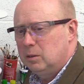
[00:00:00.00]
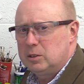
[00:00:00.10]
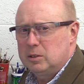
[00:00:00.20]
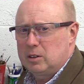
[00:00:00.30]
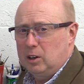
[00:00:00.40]

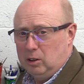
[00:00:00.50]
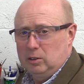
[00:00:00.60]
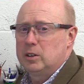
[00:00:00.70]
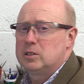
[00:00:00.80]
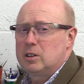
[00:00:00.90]
which is the
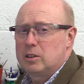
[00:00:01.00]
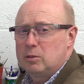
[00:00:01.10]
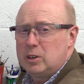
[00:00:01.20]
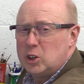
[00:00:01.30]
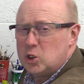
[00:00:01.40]
longest at
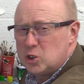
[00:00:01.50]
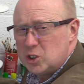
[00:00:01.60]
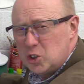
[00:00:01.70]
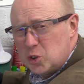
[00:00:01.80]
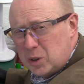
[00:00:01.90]

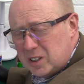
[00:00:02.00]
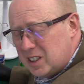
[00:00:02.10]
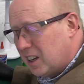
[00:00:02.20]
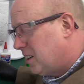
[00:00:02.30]
320.